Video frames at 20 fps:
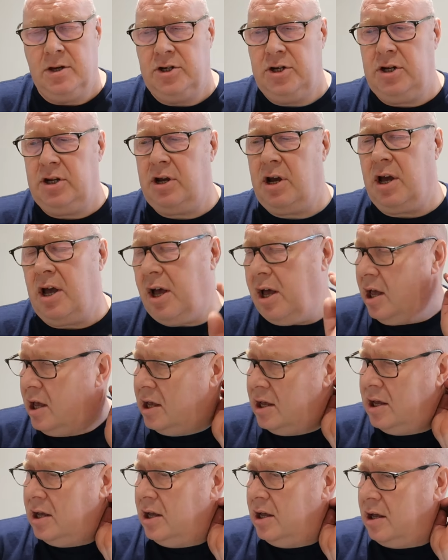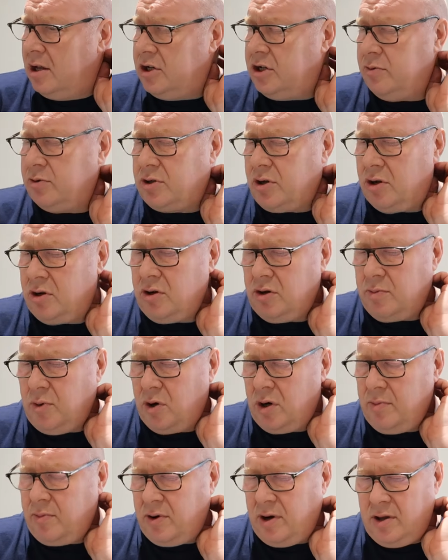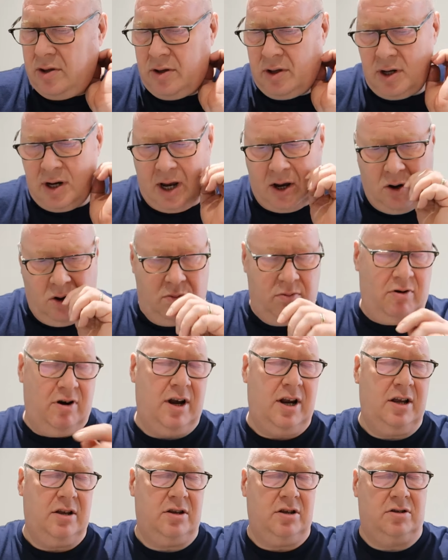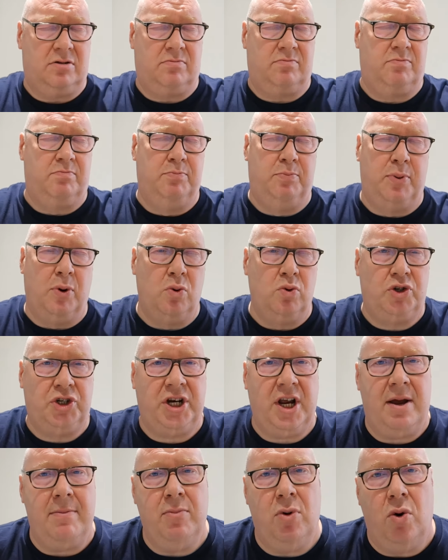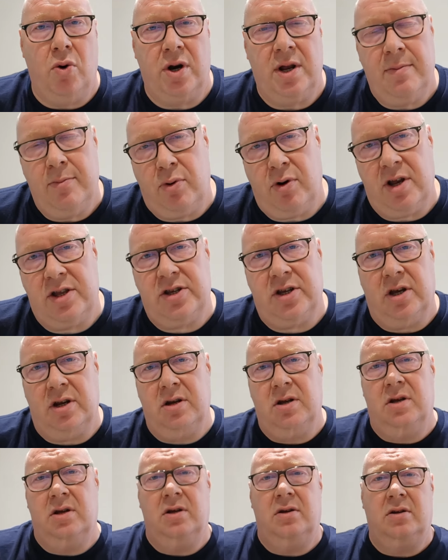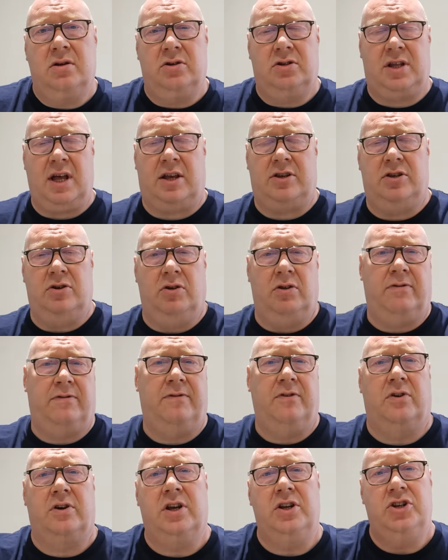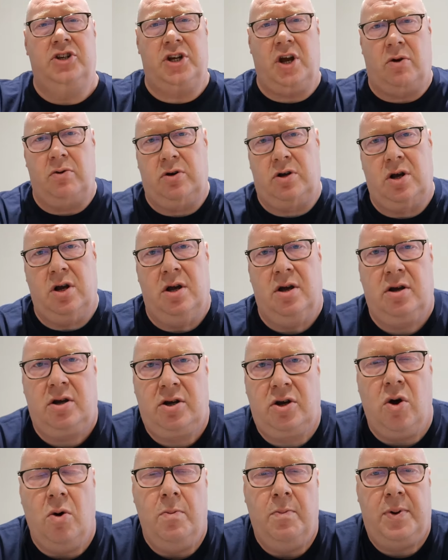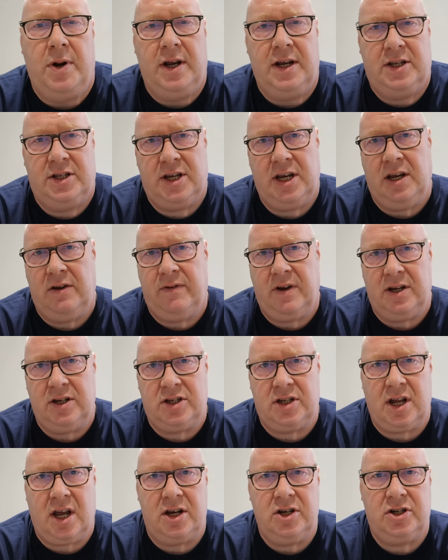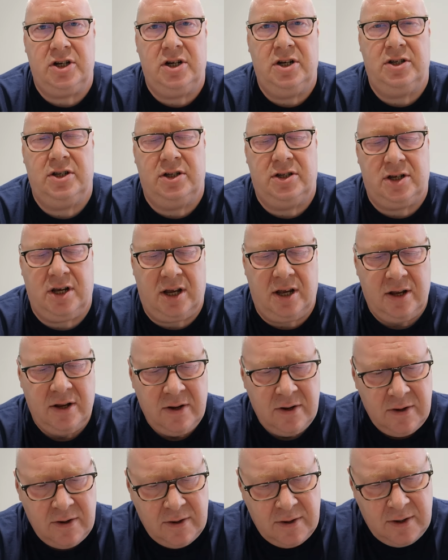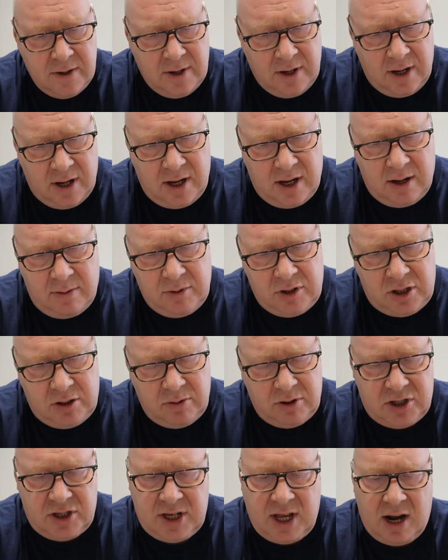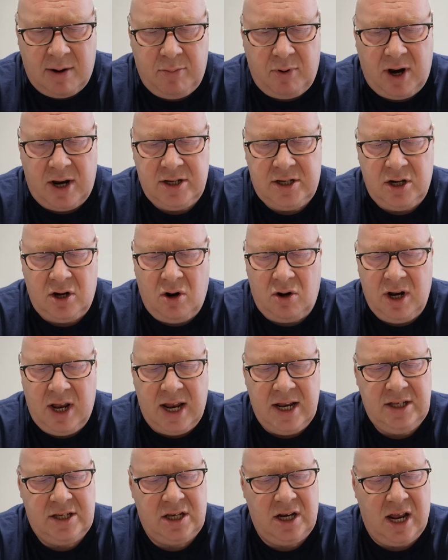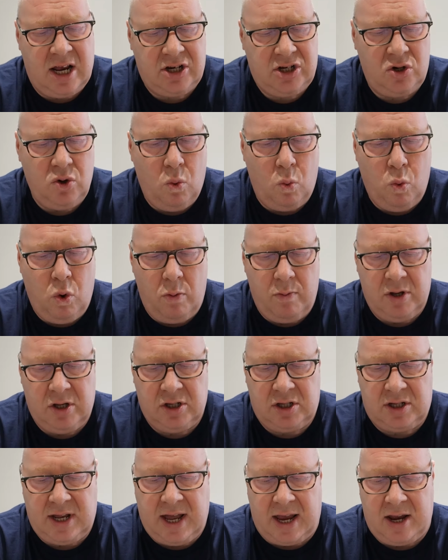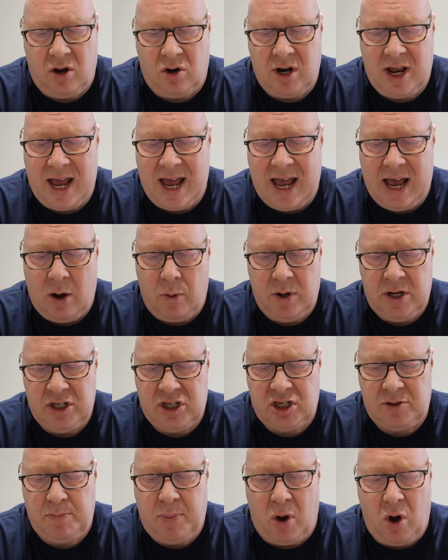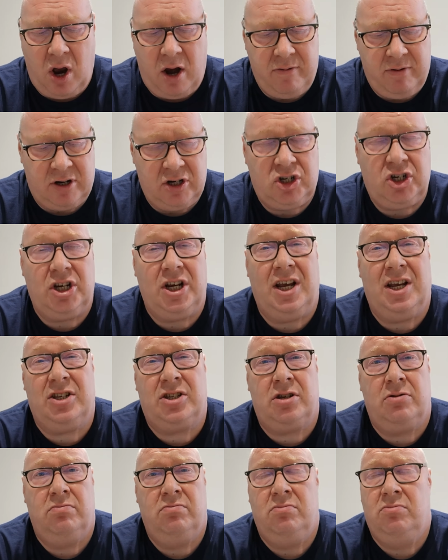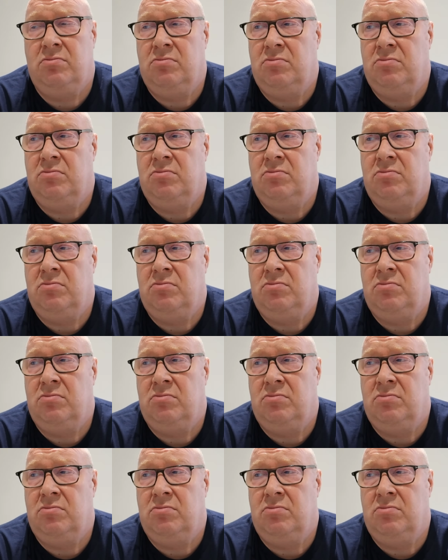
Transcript: She was on Good Morning Britain the other day, or really bullshit Morning Britain, because that's another fucking joke company TV station, isn't it? She was celebrated on International Women's Day on how inspiring she is.